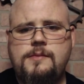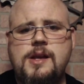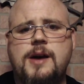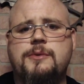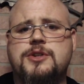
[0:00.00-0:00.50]

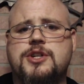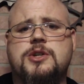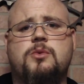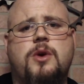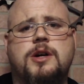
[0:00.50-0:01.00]
and was just
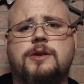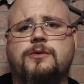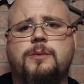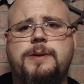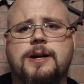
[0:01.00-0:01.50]
a
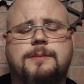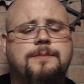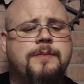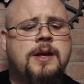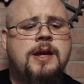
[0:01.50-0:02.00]
wonderful beer.
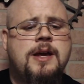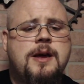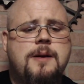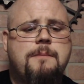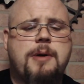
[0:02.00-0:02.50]

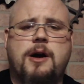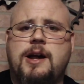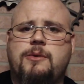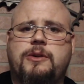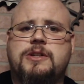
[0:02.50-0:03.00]
Pairing
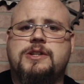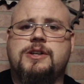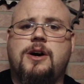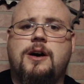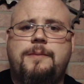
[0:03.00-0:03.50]
it with a
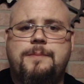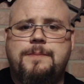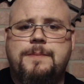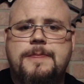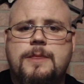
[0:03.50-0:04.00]
cigar
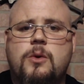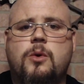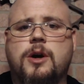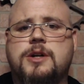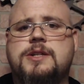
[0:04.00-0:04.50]

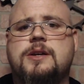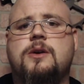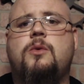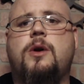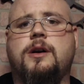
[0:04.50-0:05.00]
works
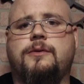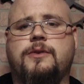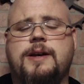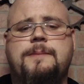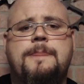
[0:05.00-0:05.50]

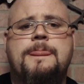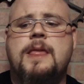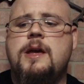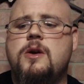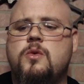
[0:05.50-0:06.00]
wonderfully.
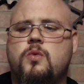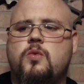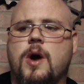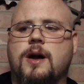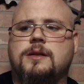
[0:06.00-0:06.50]

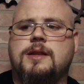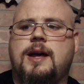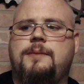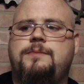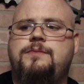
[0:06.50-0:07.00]
Where
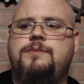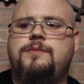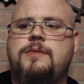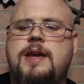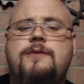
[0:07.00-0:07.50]
the
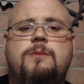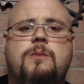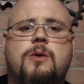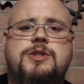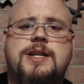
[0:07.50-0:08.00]
Even
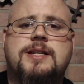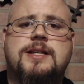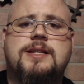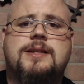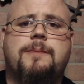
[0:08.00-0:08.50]
More
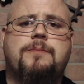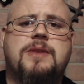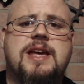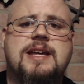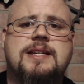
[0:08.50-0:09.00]
Jesus
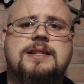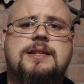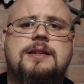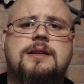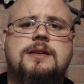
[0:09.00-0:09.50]

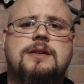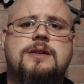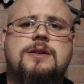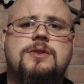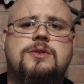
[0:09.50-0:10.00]
is
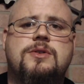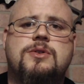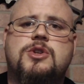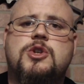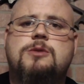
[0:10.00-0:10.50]

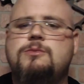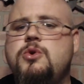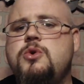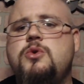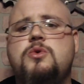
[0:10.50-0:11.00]

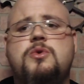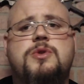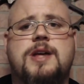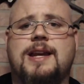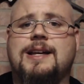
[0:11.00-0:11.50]
smooth
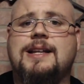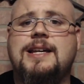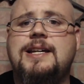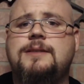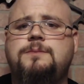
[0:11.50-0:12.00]
and
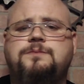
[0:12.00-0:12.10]
clean,